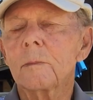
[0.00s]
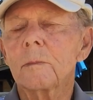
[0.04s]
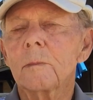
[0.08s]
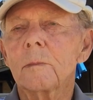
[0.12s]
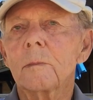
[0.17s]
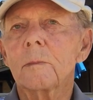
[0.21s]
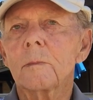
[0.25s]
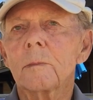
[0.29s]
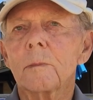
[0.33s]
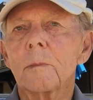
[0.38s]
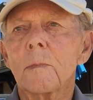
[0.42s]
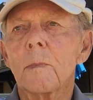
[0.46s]

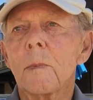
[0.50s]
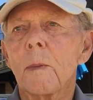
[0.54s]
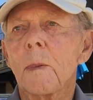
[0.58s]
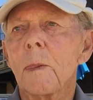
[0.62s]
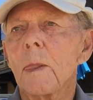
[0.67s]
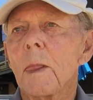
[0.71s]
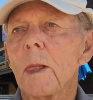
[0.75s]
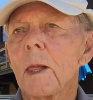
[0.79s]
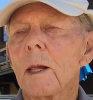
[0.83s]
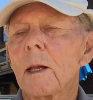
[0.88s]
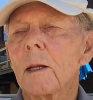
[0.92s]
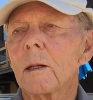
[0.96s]

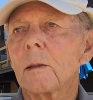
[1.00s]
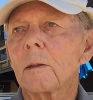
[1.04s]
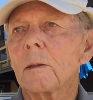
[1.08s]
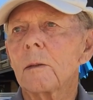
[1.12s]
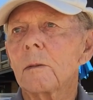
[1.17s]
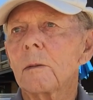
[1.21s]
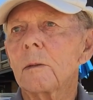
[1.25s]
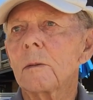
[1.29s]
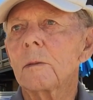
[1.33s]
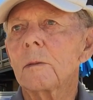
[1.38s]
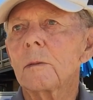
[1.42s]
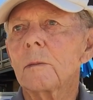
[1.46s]

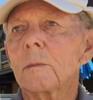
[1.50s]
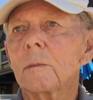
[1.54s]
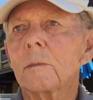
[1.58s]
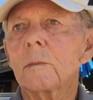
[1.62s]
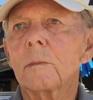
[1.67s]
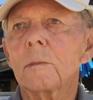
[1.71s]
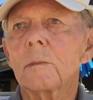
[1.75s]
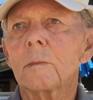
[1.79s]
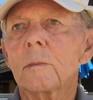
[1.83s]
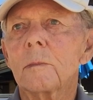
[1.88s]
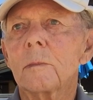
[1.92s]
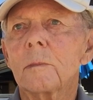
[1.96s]

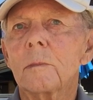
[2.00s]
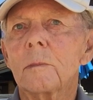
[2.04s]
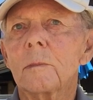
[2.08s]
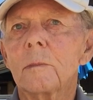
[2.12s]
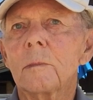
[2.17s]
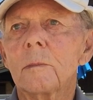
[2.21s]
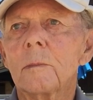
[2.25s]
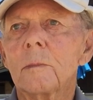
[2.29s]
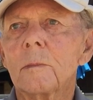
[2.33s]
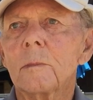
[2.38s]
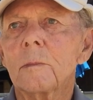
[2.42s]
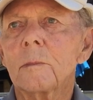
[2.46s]

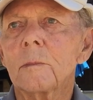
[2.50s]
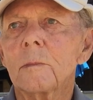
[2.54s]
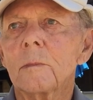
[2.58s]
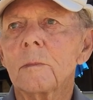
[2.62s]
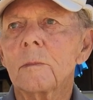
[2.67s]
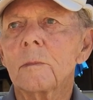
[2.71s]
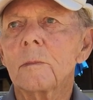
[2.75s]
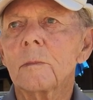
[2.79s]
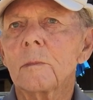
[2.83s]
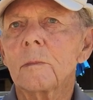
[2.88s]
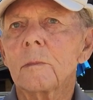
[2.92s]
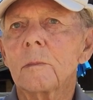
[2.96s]

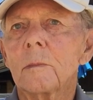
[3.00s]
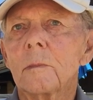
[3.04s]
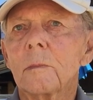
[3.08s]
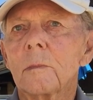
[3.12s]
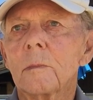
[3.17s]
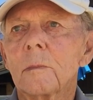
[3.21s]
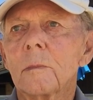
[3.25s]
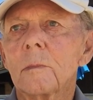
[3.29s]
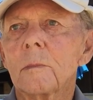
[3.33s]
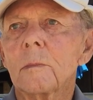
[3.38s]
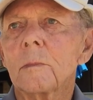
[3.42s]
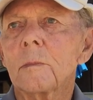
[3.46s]

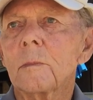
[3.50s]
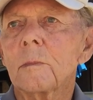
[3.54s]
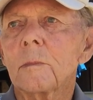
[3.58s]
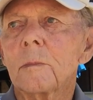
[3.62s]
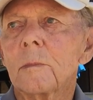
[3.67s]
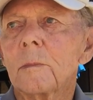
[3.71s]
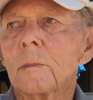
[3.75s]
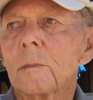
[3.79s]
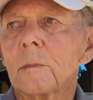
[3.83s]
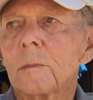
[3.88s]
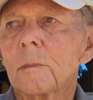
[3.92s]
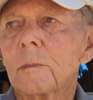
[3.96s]

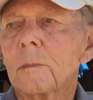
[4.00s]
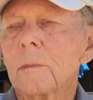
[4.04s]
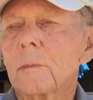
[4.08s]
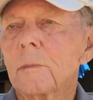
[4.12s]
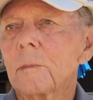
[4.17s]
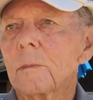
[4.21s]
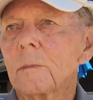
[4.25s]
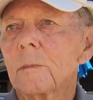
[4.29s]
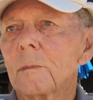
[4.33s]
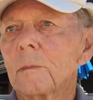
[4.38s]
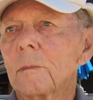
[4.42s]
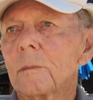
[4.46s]

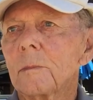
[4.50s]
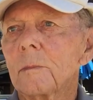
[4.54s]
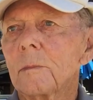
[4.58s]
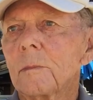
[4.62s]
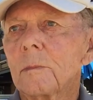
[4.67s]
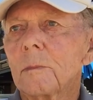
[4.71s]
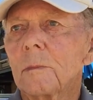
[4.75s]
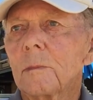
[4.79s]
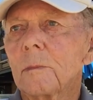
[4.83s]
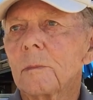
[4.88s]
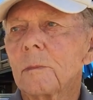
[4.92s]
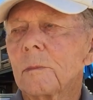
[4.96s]

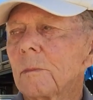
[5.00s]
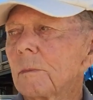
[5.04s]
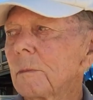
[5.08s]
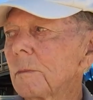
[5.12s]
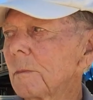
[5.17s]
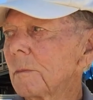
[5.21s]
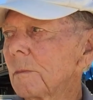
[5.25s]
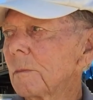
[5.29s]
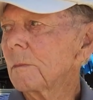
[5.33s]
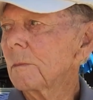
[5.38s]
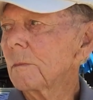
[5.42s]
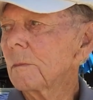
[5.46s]

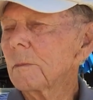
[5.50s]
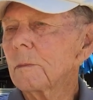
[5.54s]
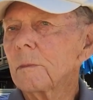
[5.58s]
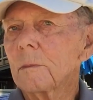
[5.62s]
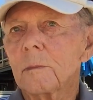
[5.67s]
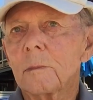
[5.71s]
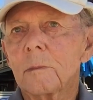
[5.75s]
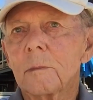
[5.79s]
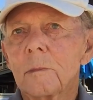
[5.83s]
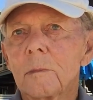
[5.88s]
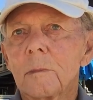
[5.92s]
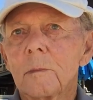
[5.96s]

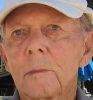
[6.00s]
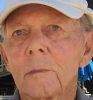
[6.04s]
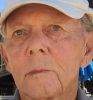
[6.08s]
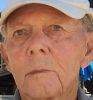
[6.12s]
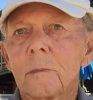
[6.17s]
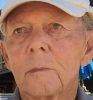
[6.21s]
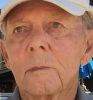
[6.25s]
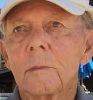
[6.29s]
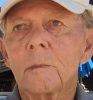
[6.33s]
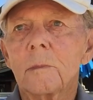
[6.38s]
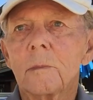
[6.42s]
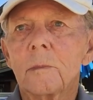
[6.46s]

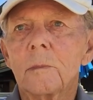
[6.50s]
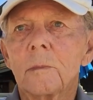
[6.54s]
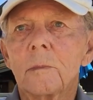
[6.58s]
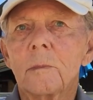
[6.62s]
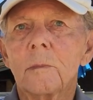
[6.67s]
[no speech]